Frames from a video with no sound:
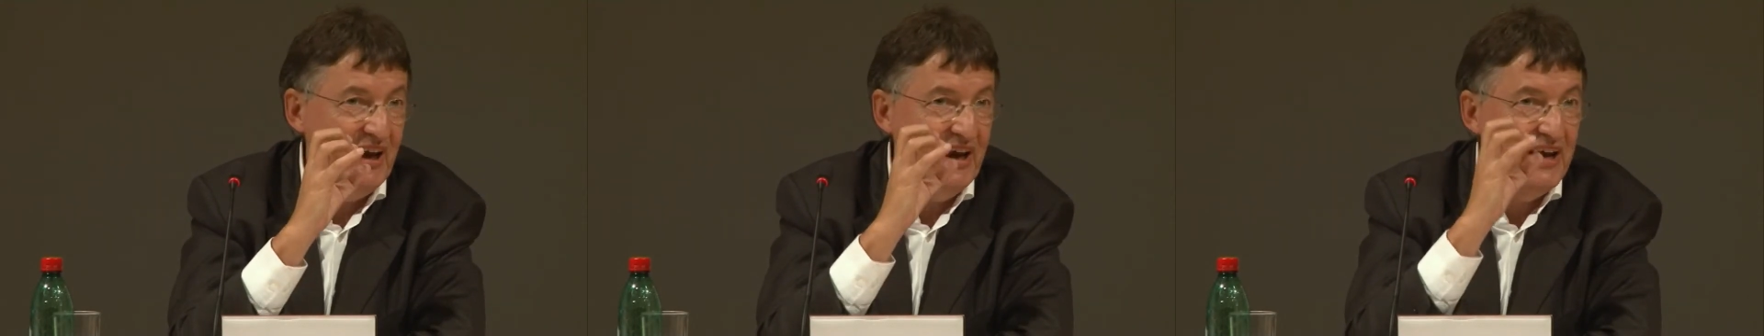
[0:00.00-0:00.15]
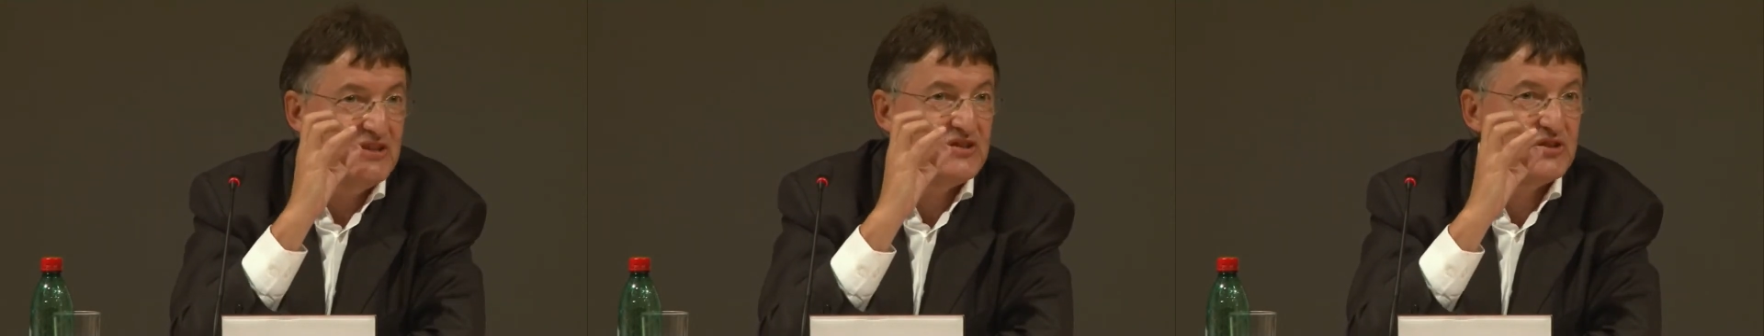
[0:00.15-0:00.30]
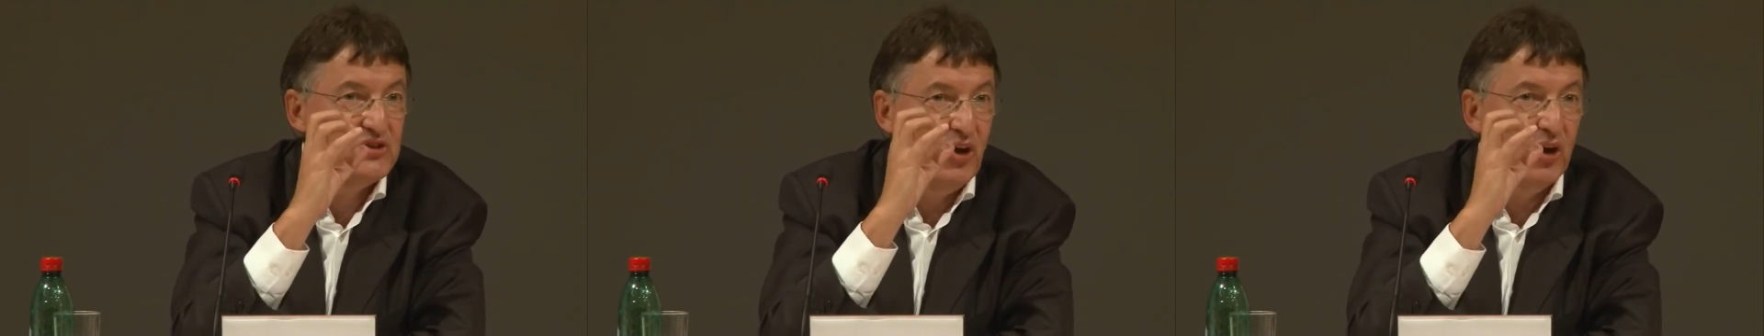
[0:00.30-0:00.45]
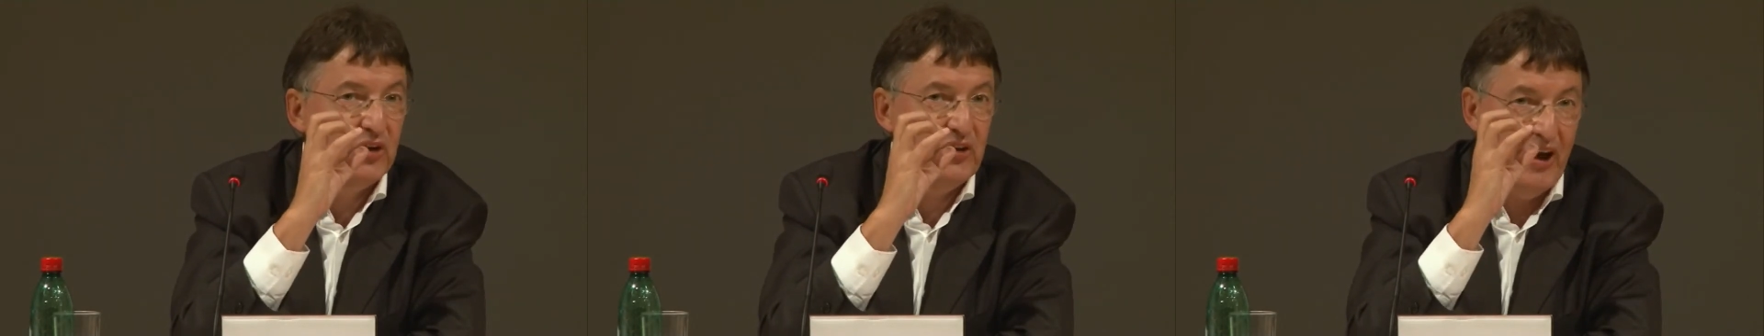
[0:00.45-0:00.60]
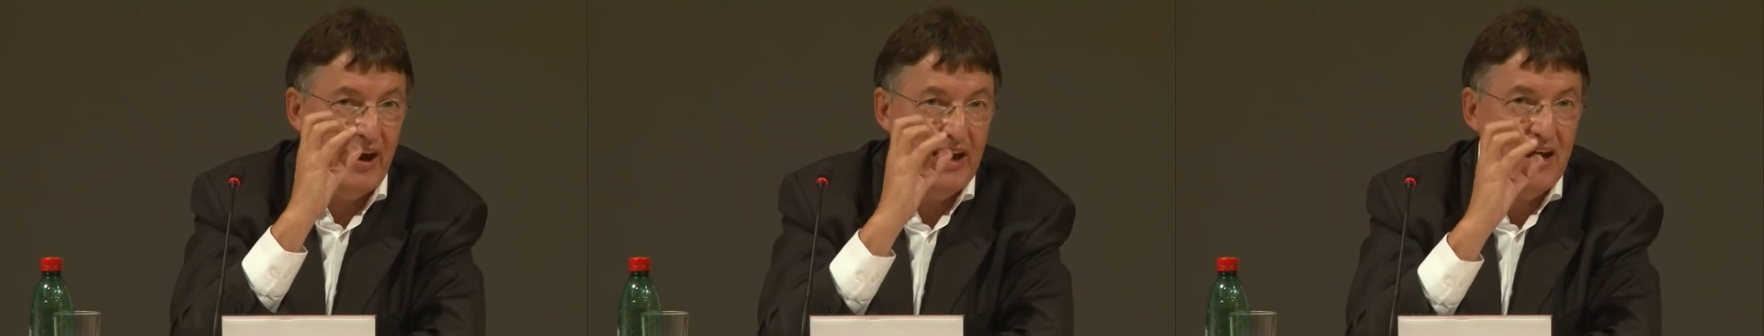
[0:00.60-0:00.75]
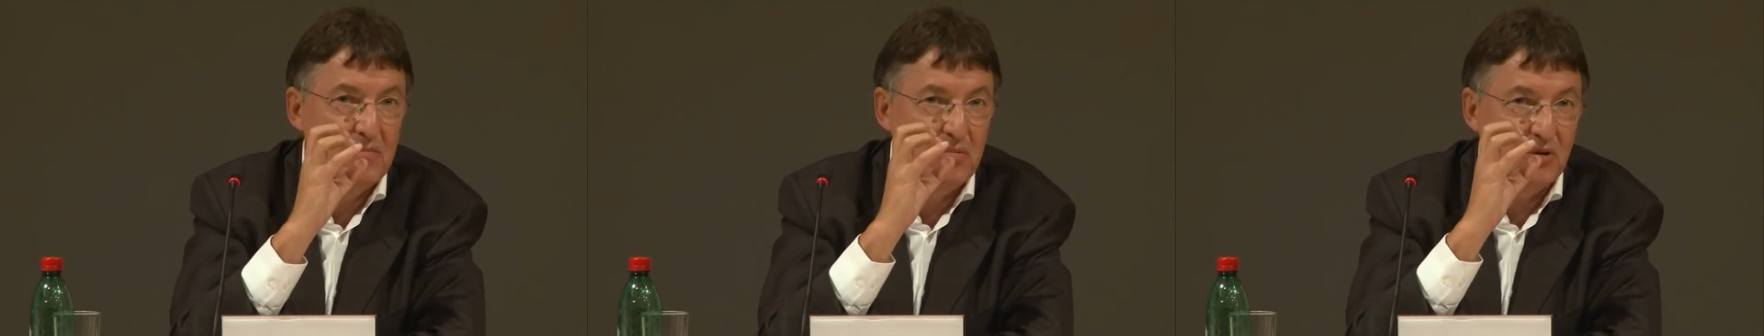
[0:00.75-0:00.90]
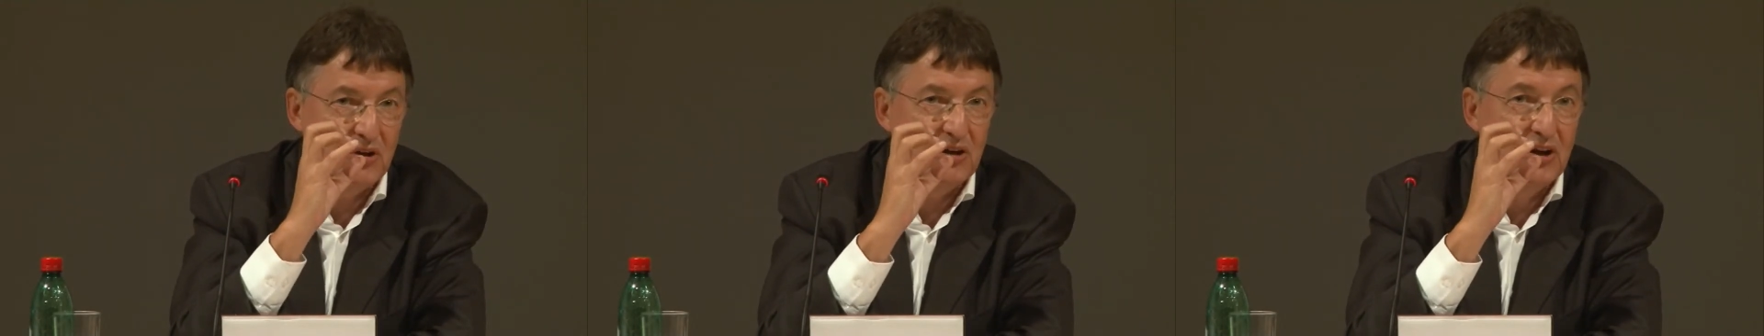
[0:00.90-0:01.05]
is not
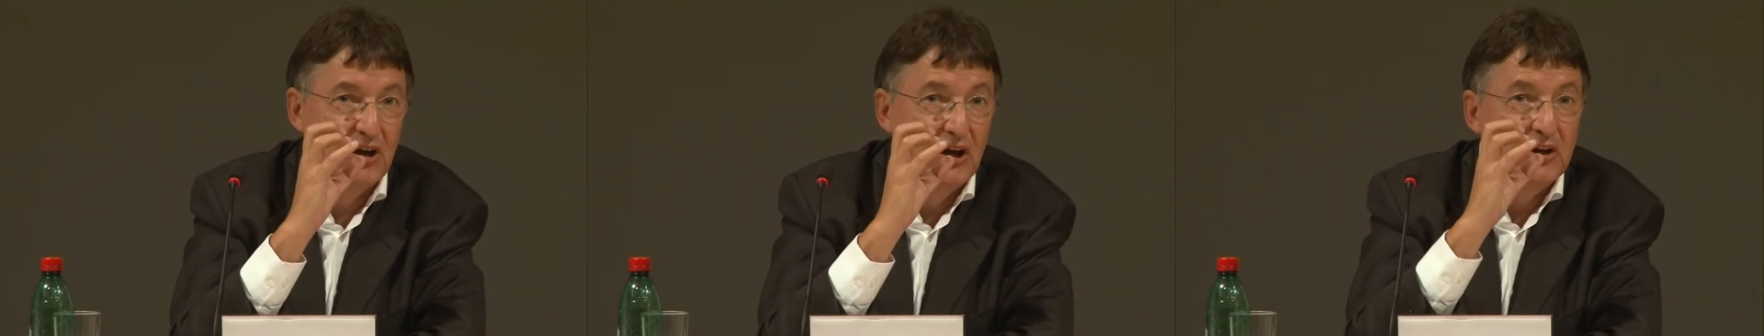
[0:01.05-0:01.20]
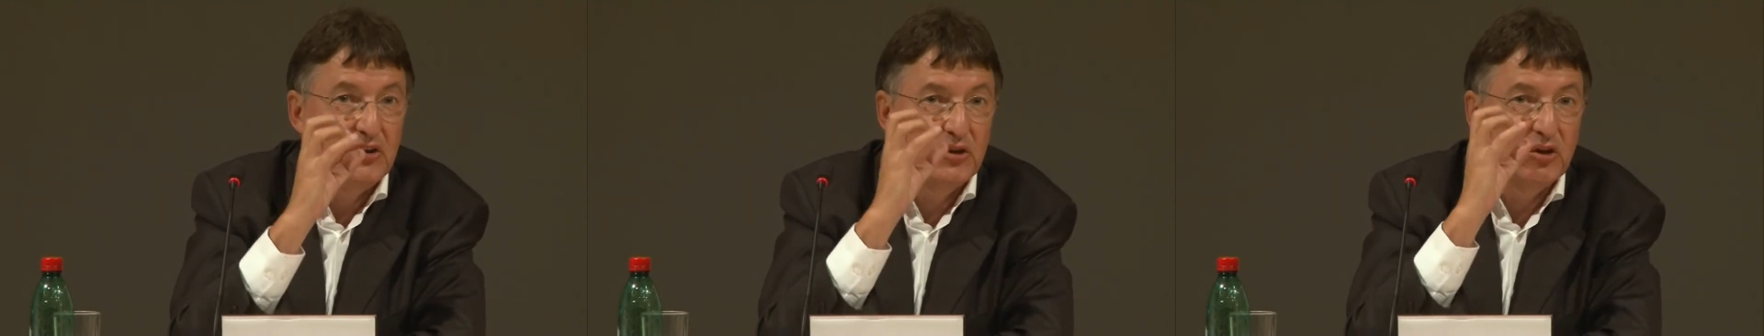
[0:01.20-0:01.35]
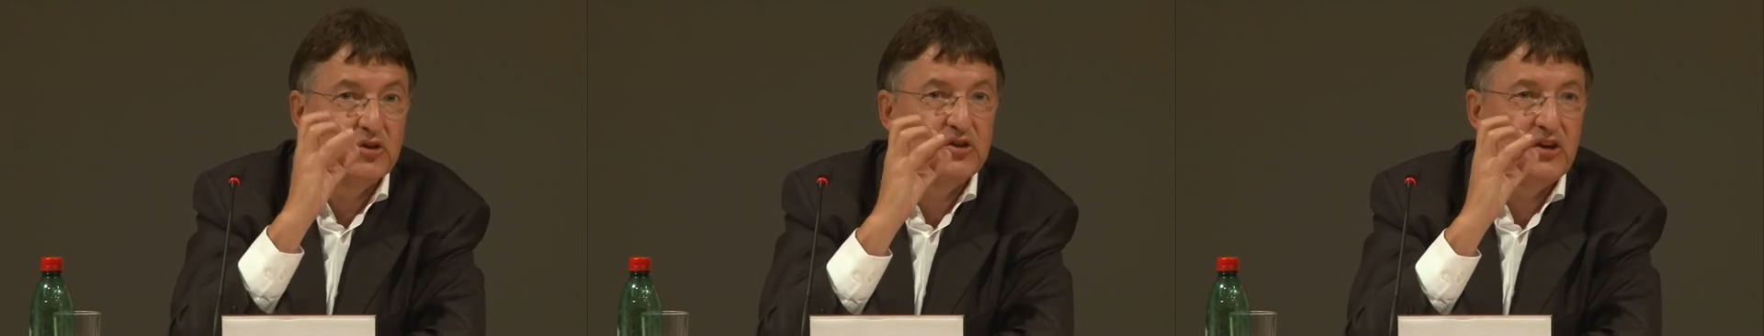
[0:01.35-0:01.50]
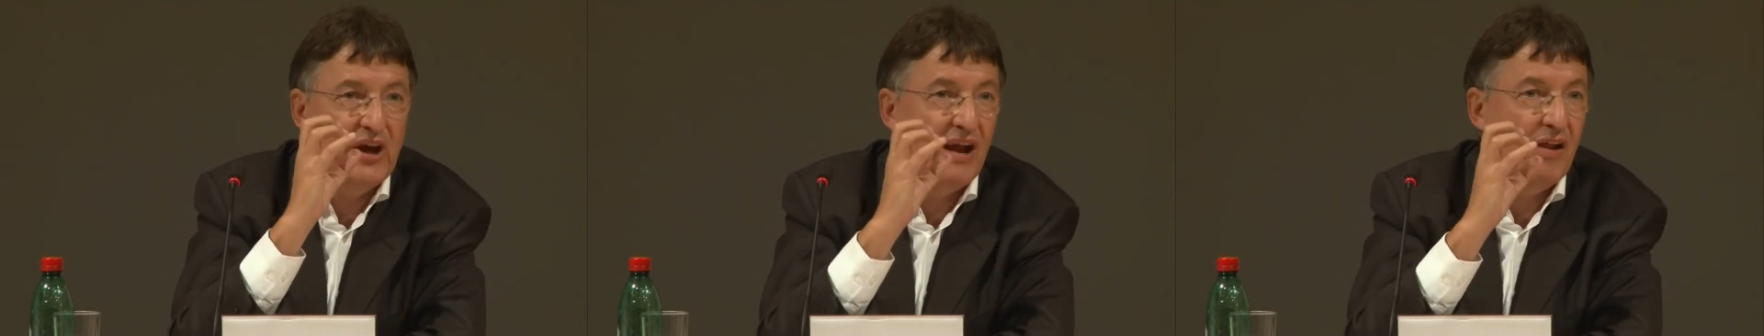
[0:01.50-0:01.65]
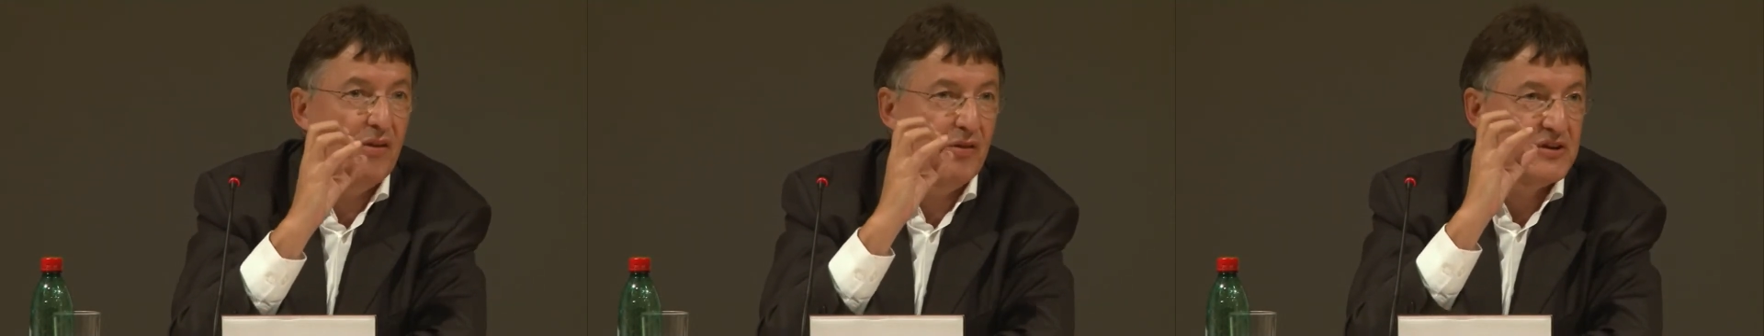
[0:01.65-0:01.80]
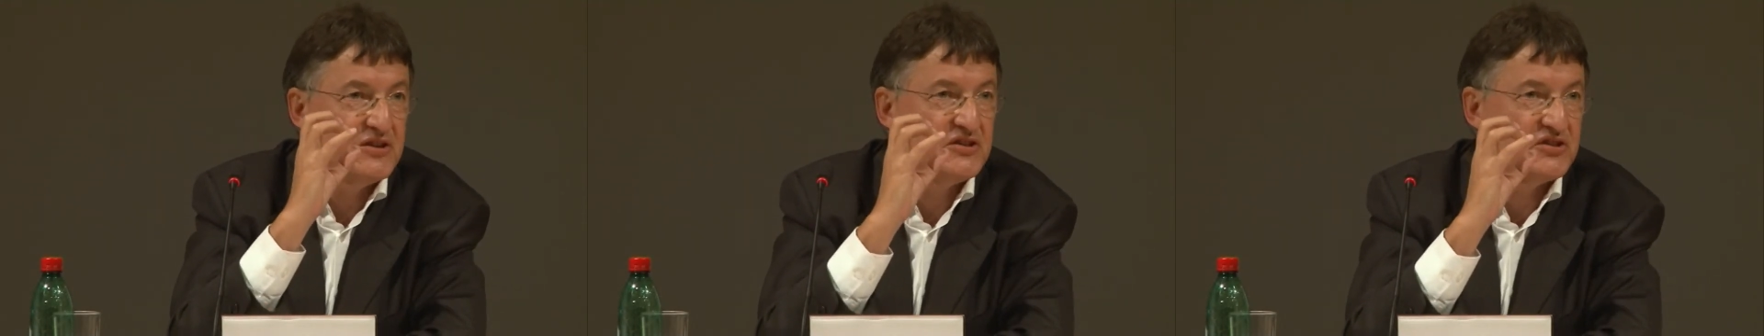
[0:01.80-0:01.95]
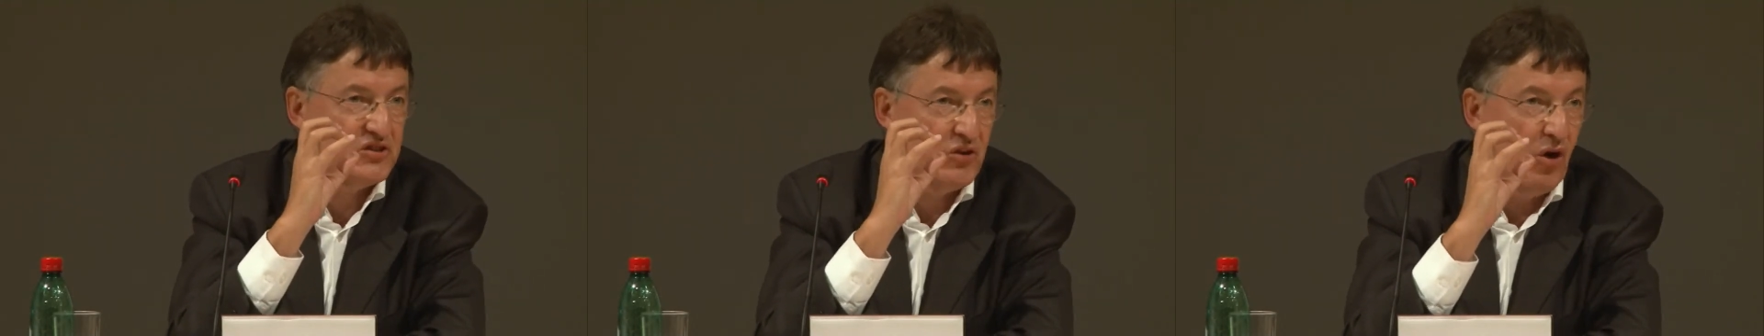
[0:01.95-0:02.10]
able to tell
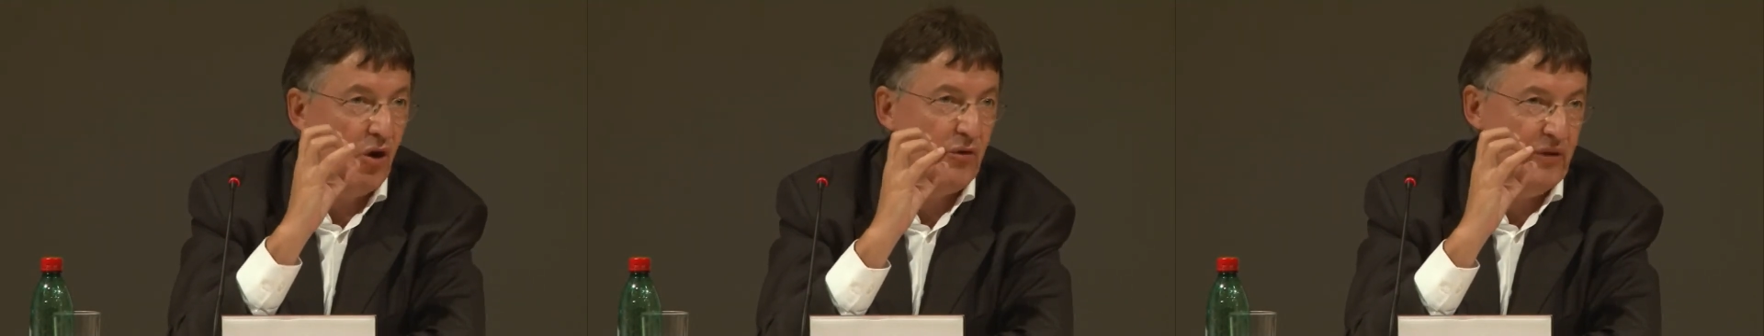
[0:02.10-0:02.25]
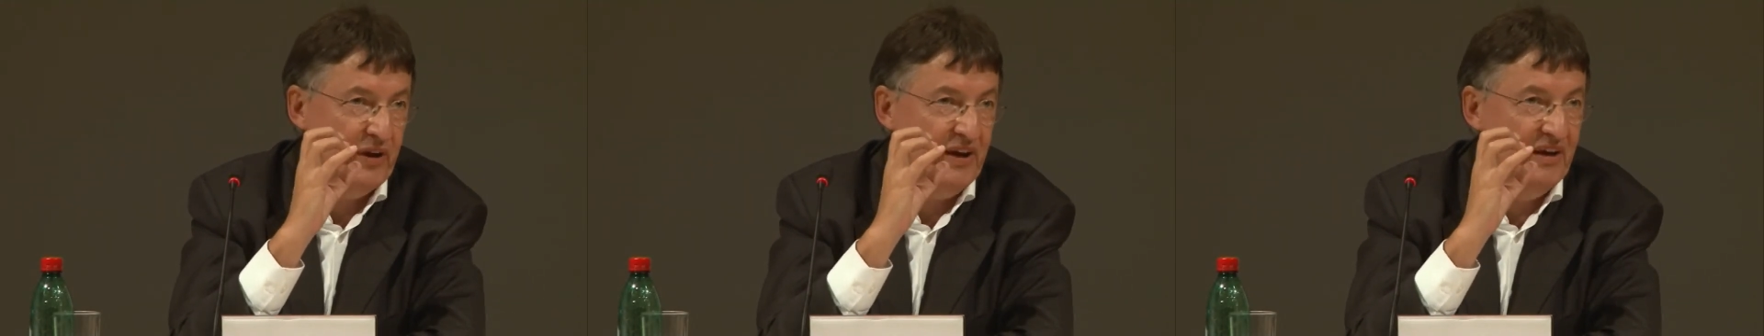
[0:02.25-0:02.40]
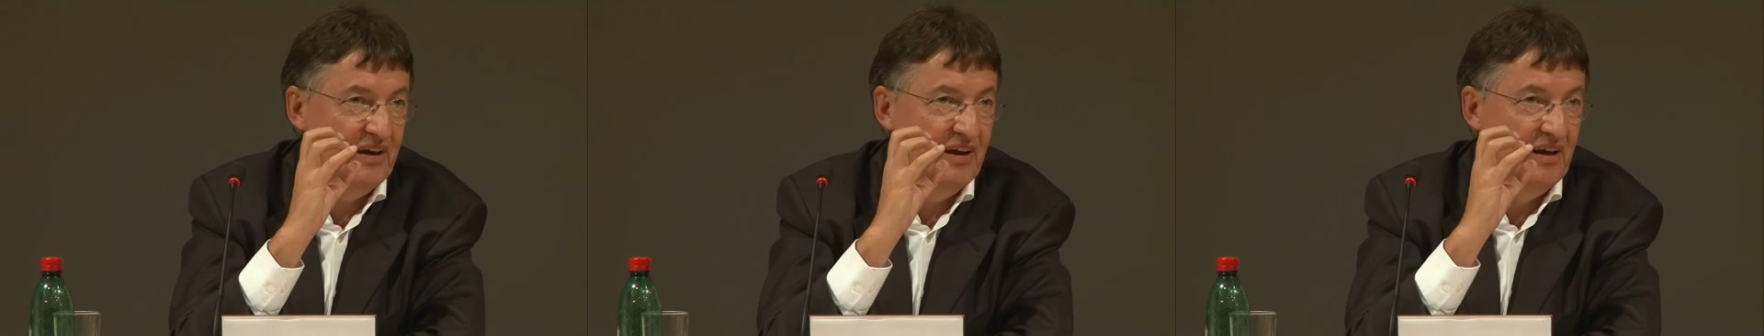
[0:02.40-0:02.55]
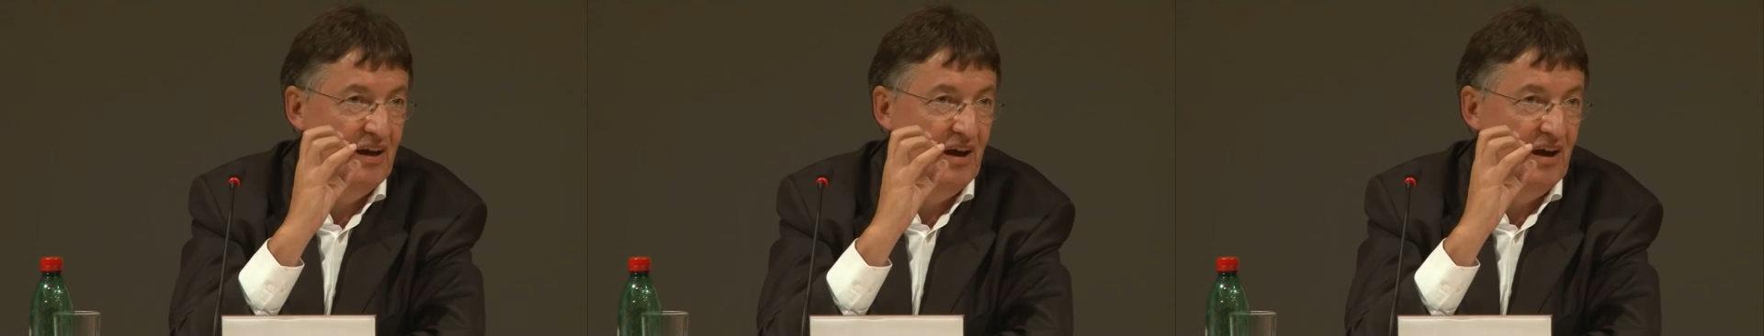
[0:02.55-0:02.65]
the story,